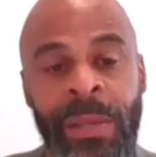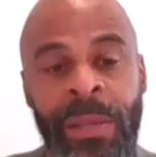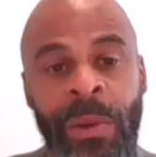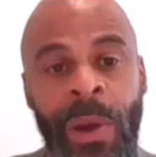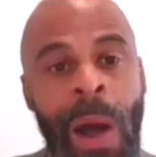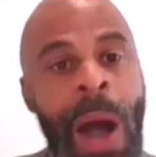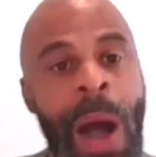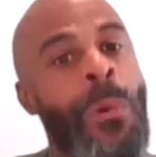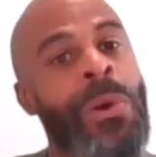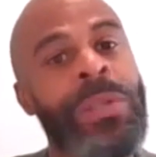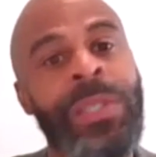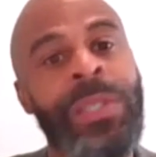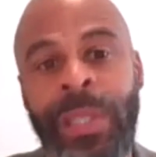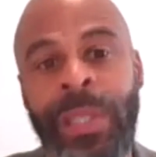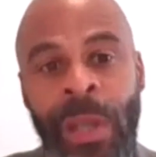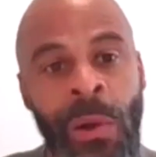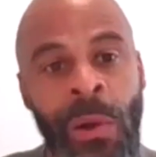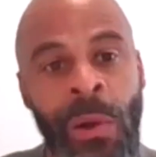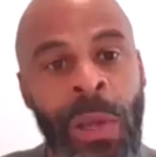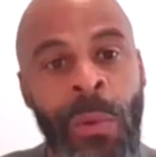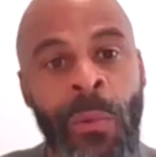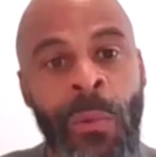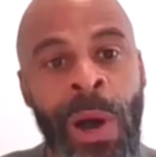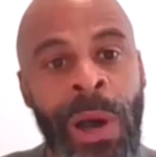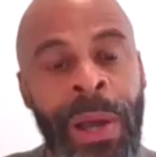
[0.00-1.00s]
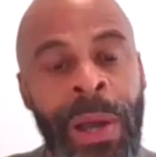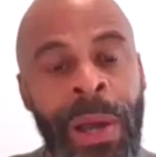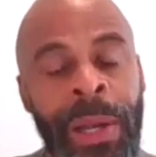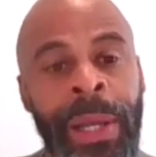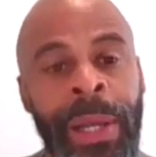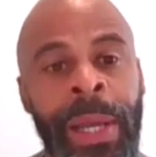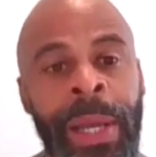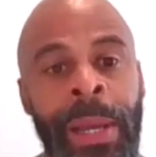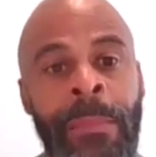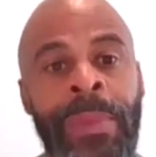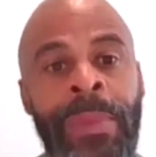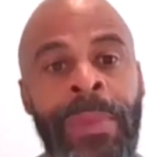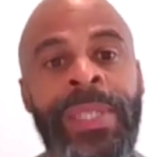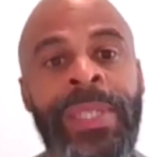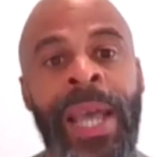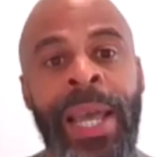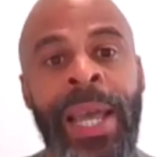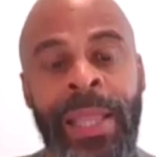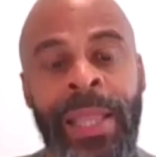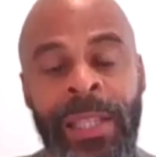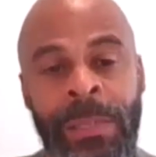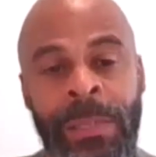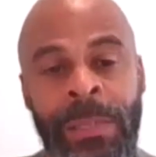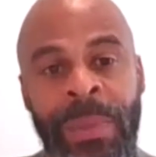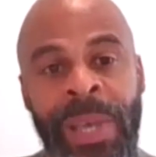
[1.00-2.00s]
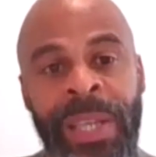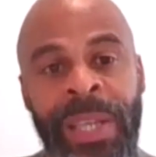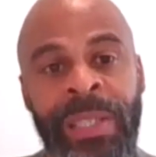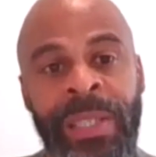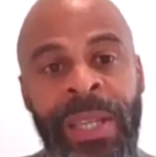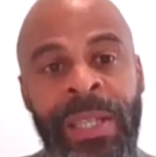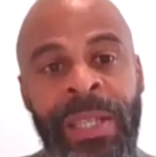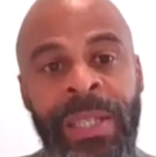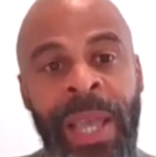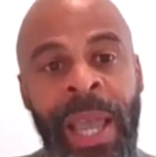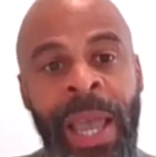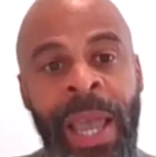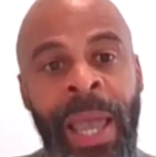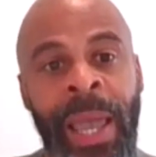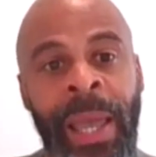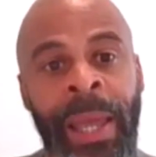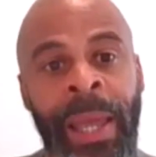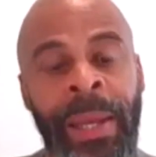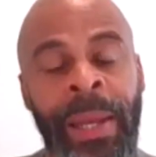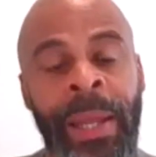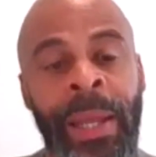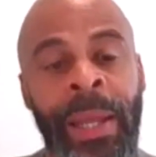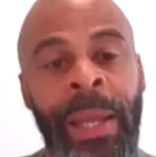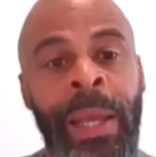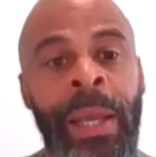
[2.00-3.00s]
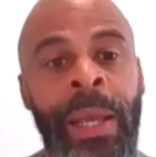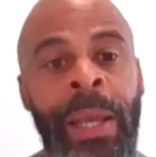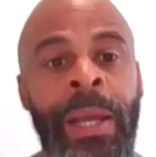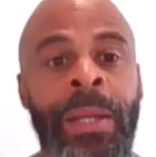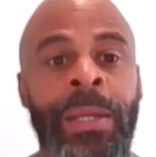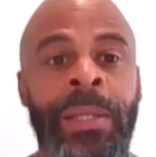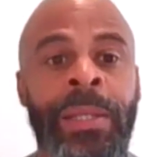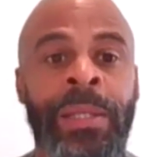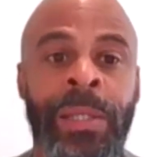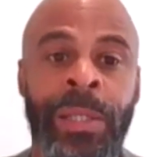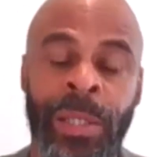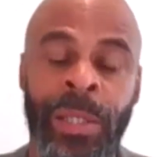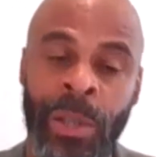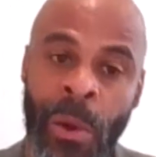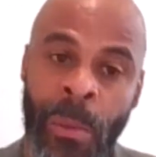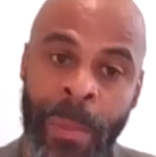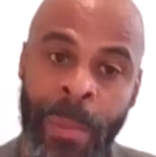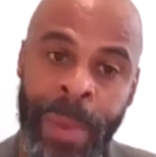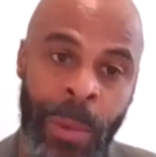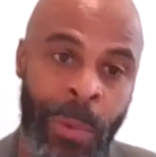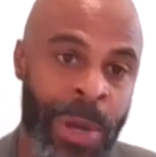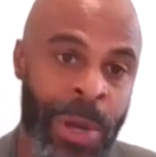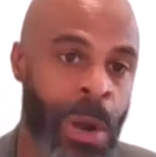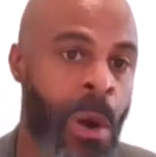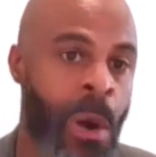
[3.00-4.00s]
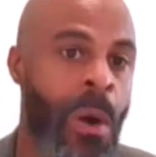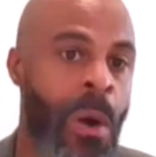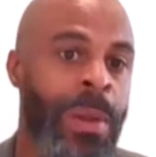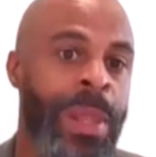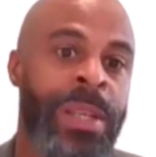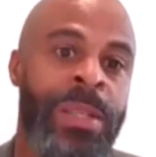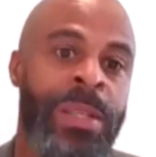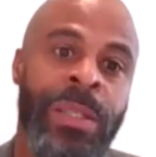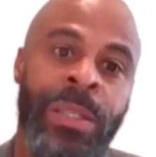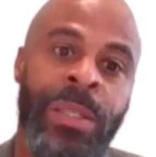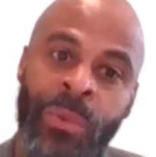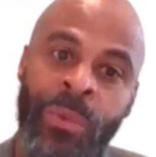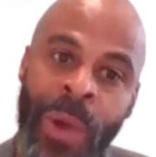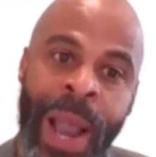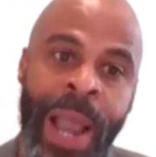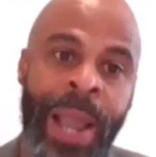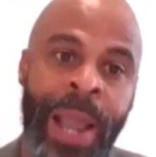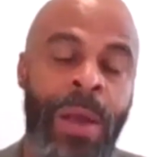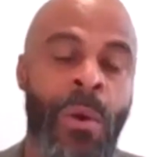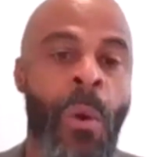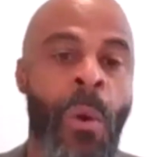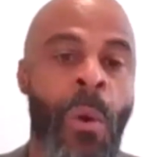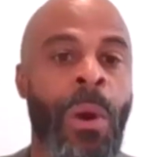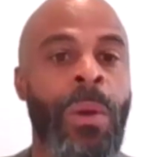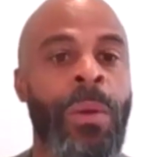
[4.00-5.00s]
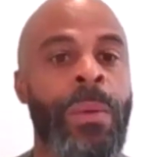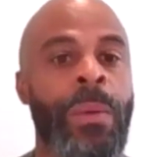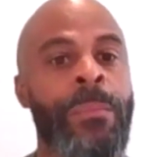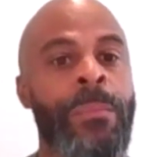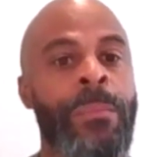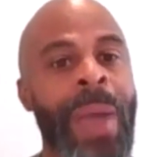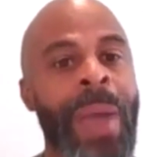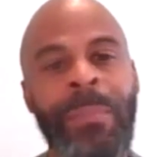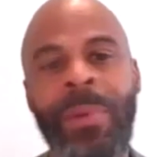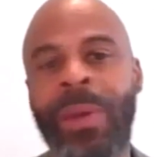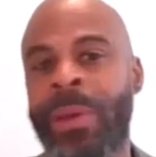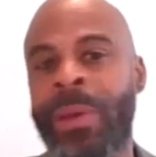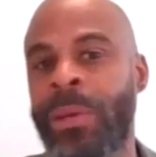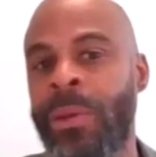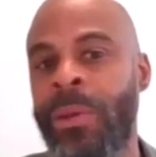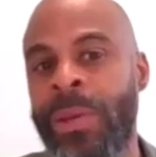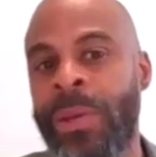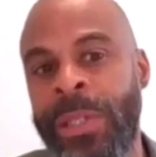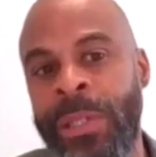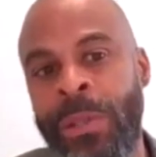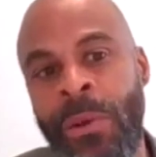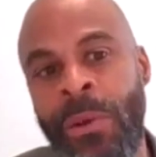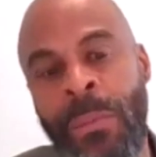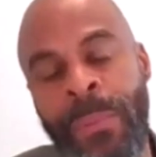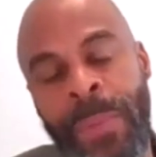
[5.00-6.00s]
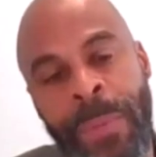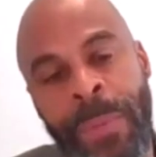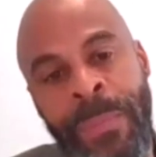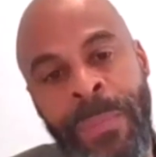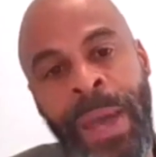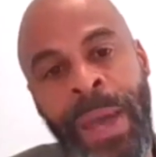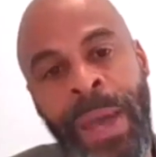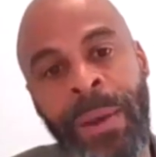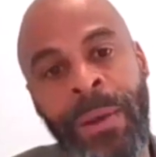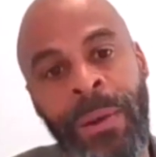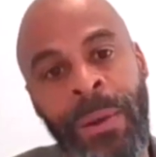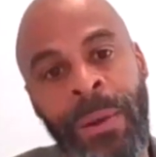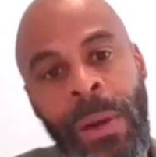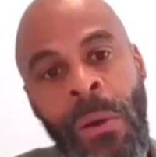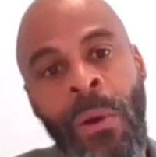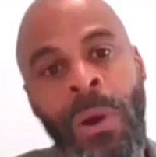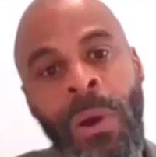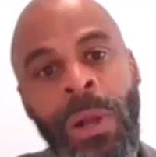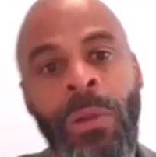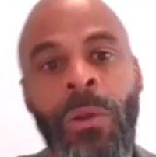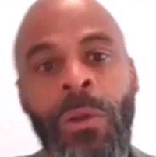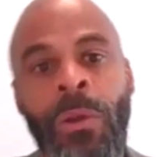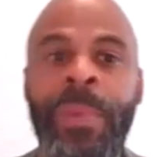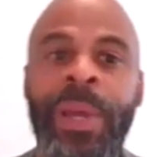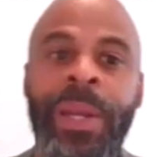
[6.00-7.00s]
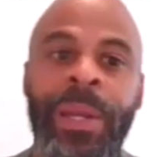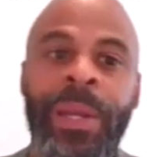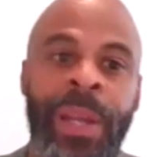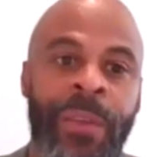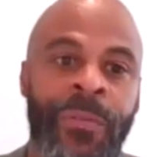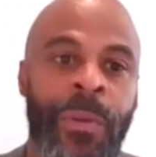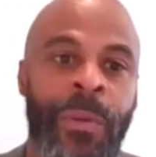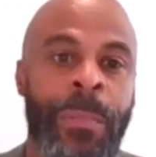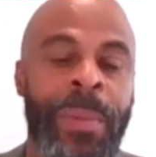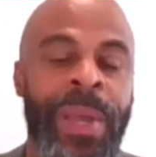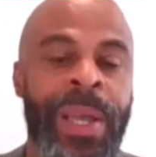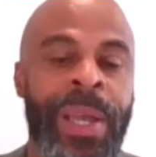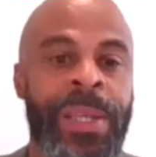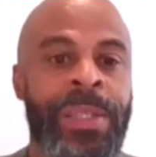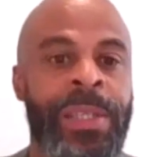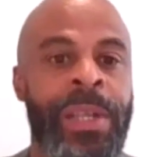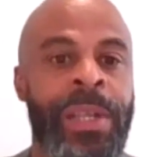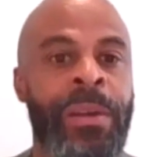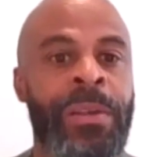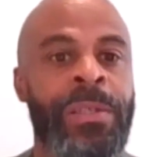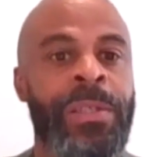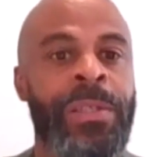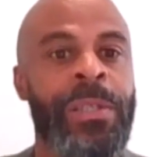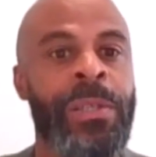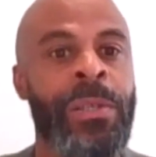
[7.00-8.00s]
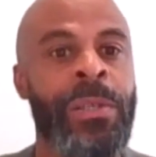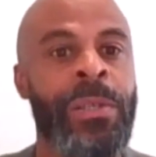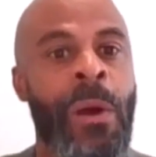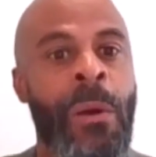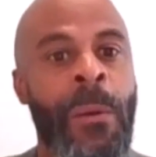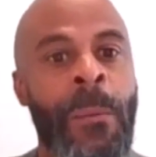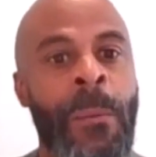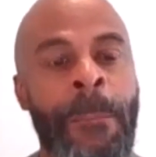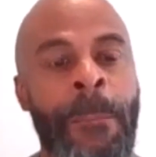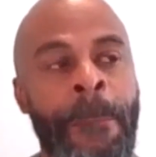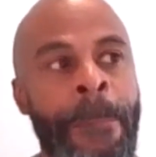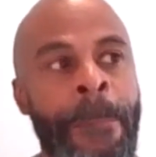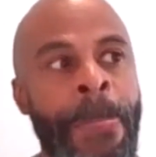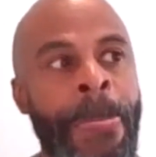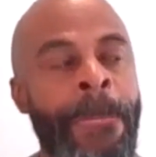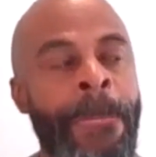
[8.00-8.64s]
You know, I wasn't the only one, would take this business and show me what, oh, this is great, or maybe you can do this a little bit better or a little bit different because there's, you know,